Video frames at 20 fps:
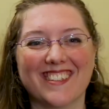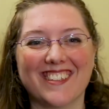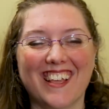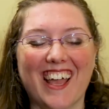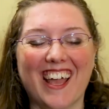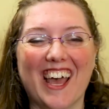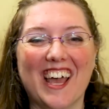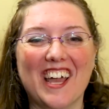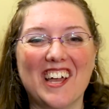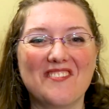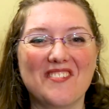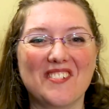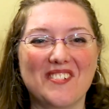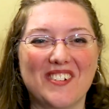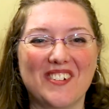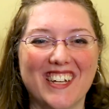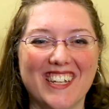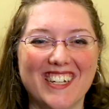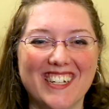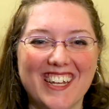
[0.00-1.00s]
Hi
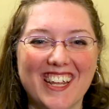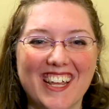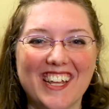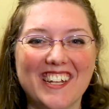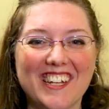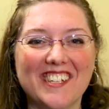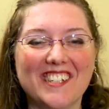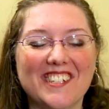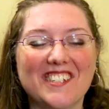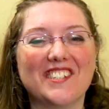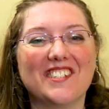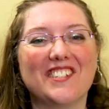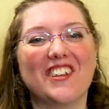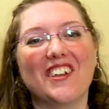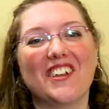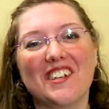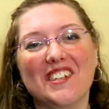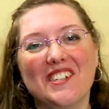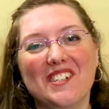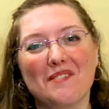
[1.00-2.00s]
everyone, it is so
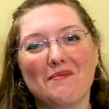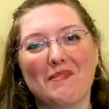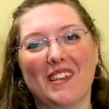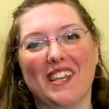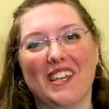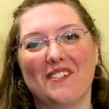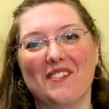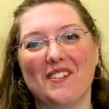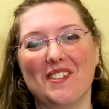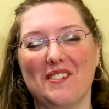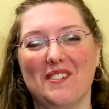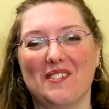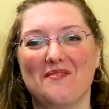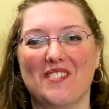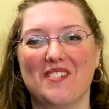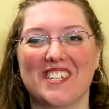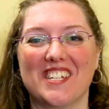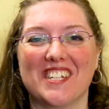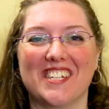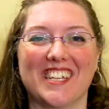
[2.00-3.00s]
good to be here with you at
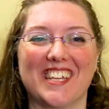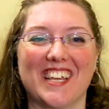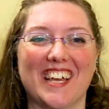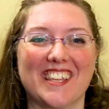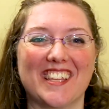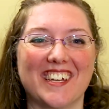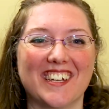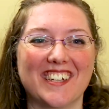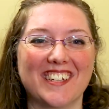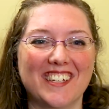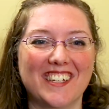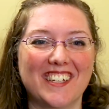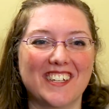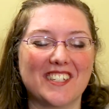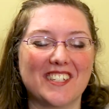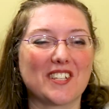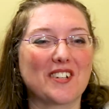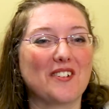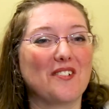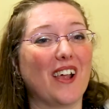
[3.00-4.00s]
Vision Together.
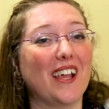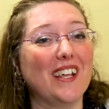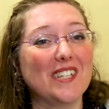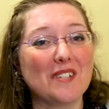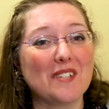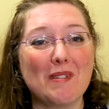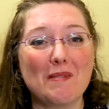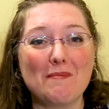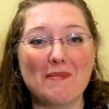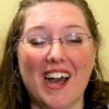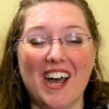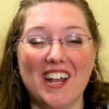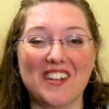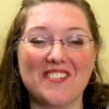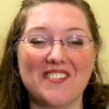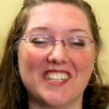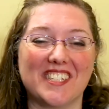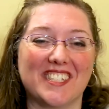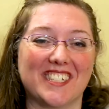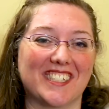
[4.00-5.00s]
It's great to be part of
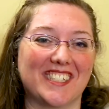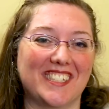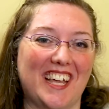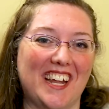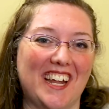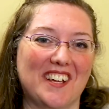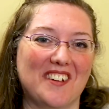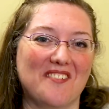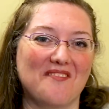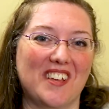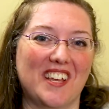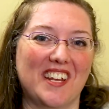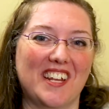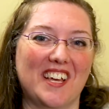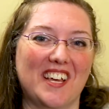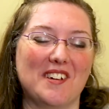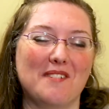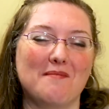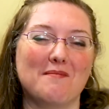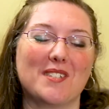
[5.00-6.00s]
this exciting event
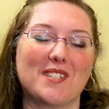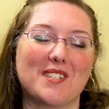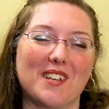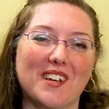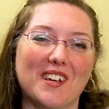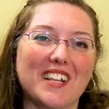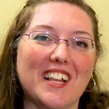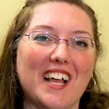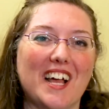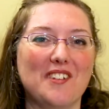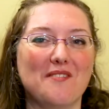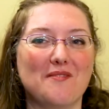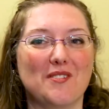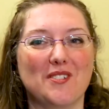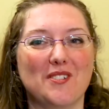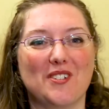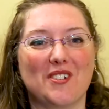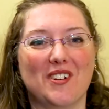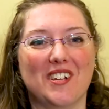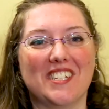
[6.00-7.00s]
and I'm so glad you've all
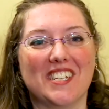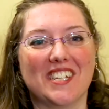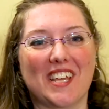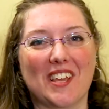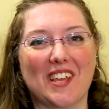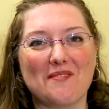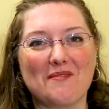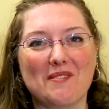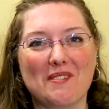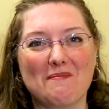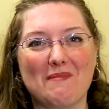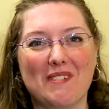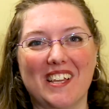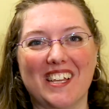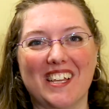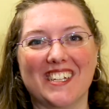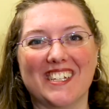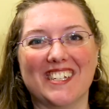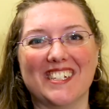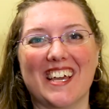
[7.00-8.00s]
joined together with me
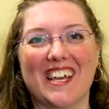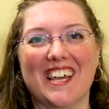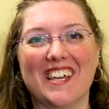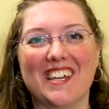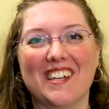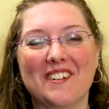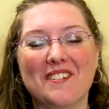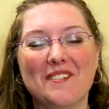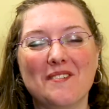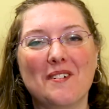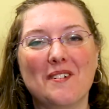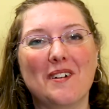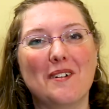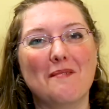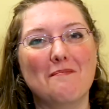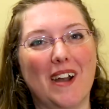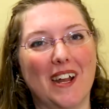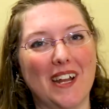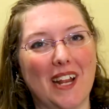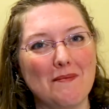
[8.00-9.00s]
here today.
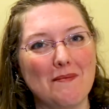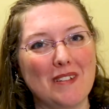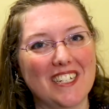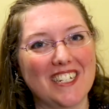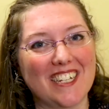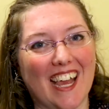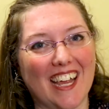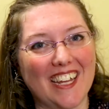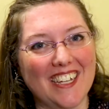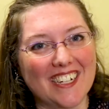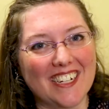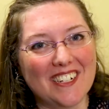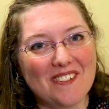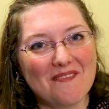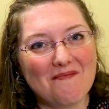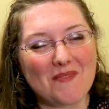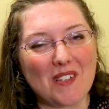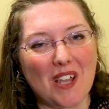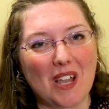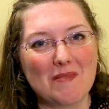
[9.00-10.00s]
My name is Tanya,
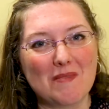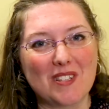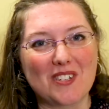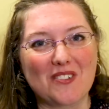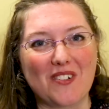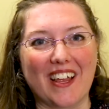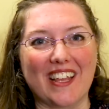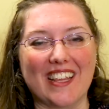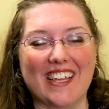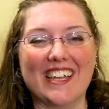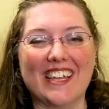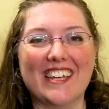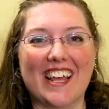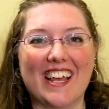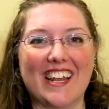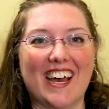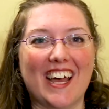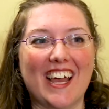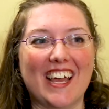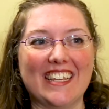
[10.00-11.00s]
I'm Australian
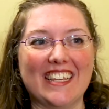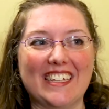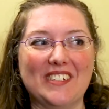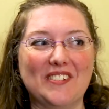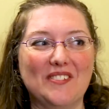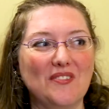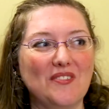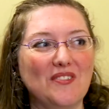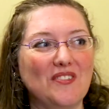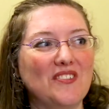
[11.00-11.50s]
and